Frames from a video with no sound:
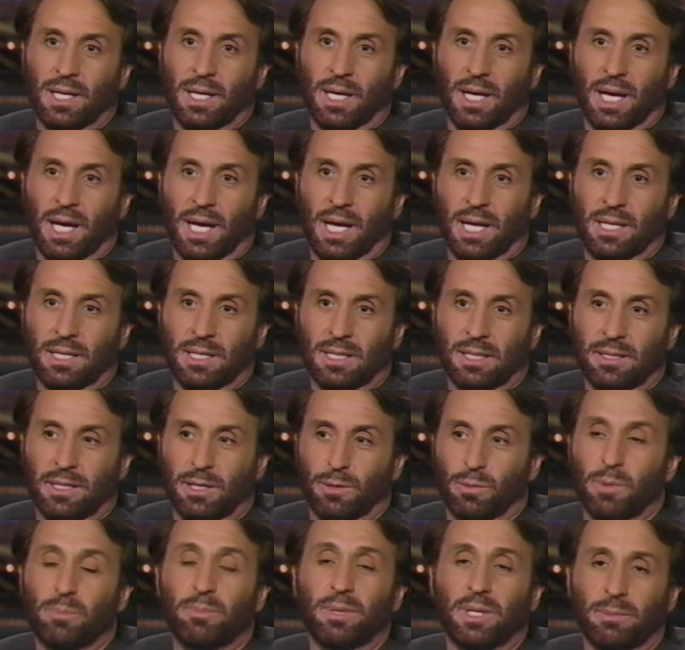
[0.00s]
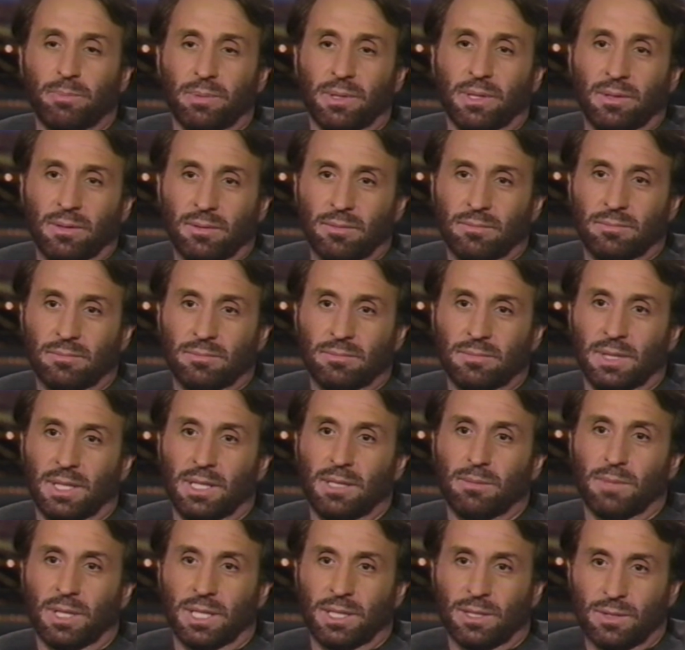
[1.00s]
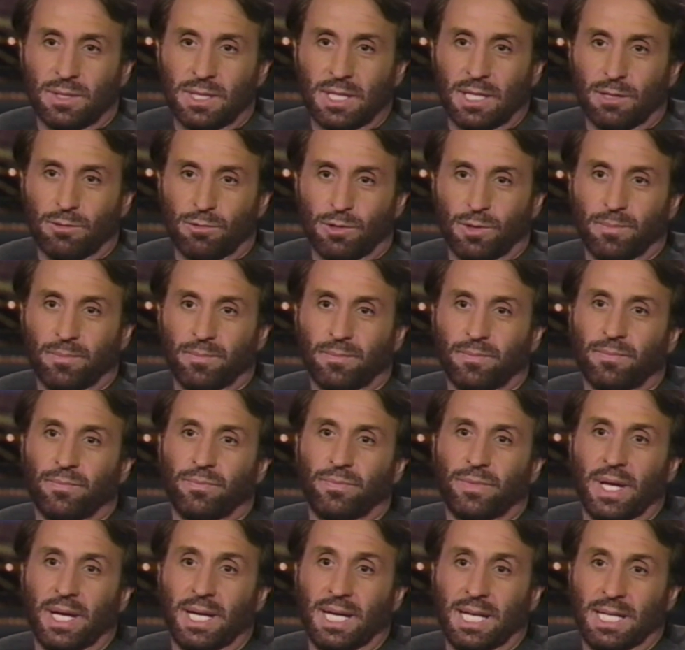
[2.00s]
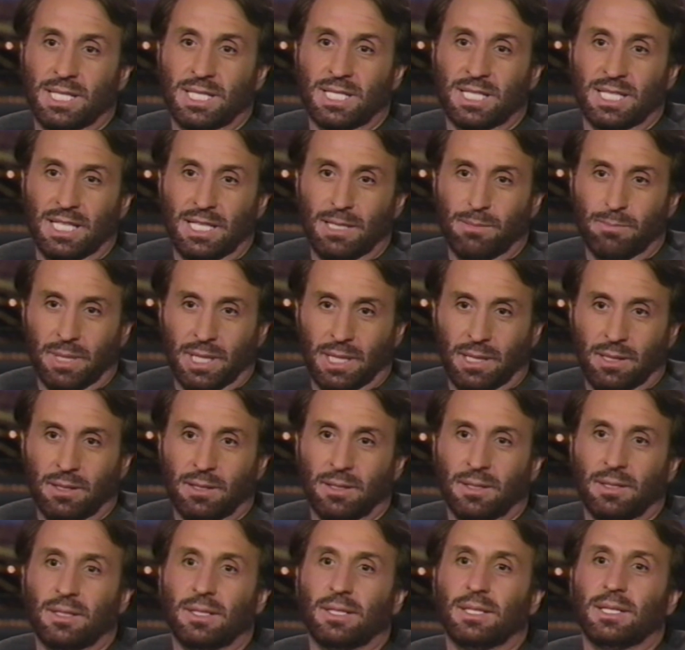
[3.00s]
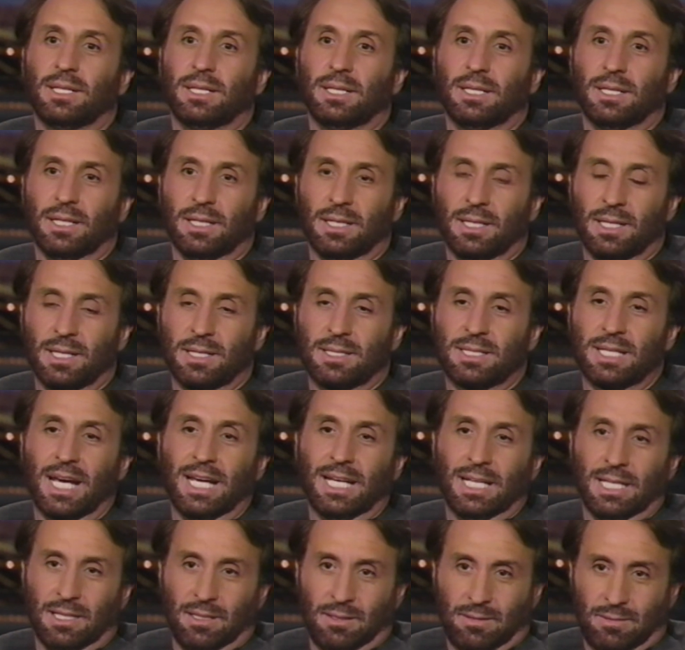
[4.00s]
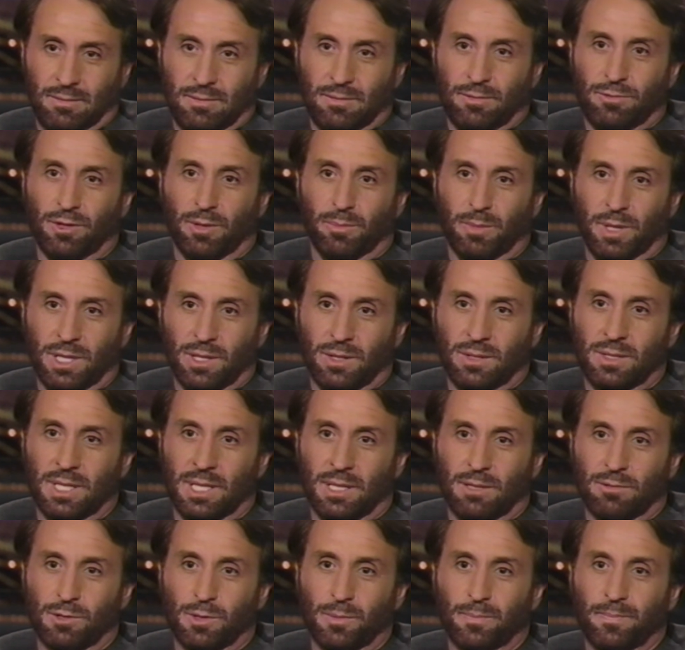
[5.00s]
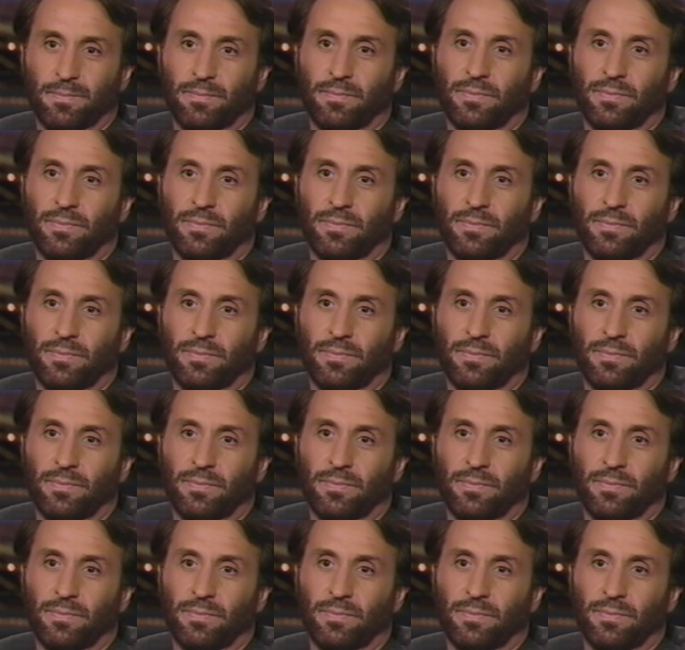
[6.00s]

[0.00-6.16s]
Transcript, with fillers: and uh, there were people in my hotel room that had seen me mm-hmm. uh, taken from my hotel room.